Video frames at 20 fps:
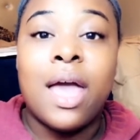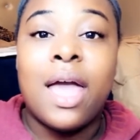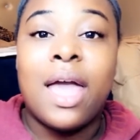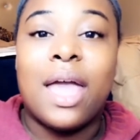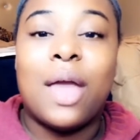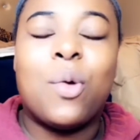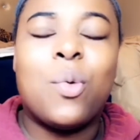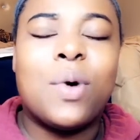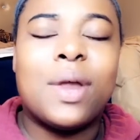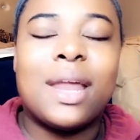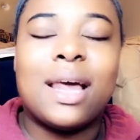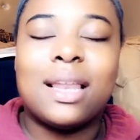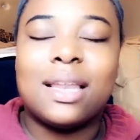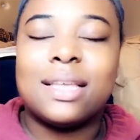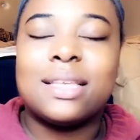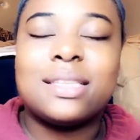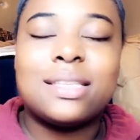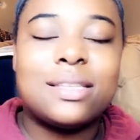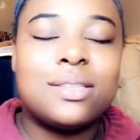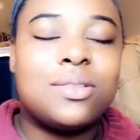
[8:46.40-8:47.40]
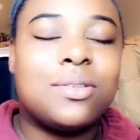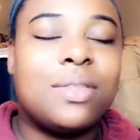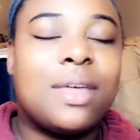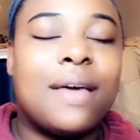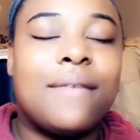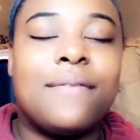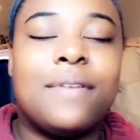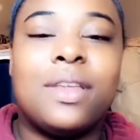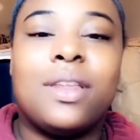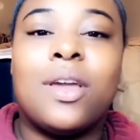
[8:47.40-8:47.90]
And when I listened to
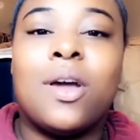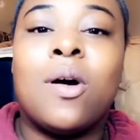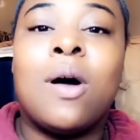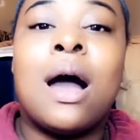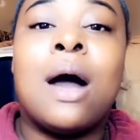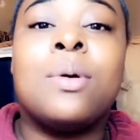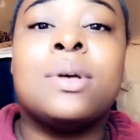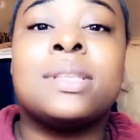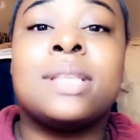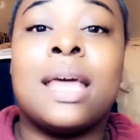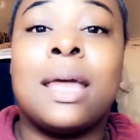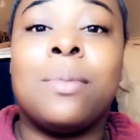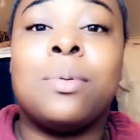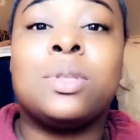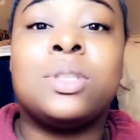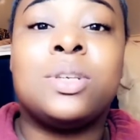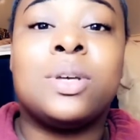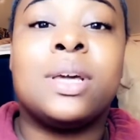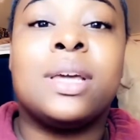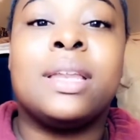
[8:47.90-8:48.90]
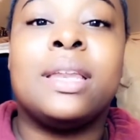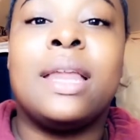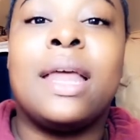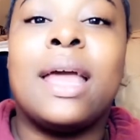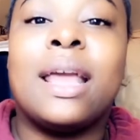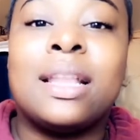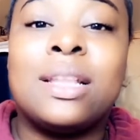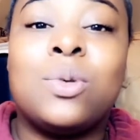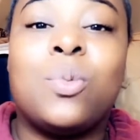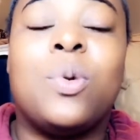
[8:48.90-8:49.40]
that video, I was able to connect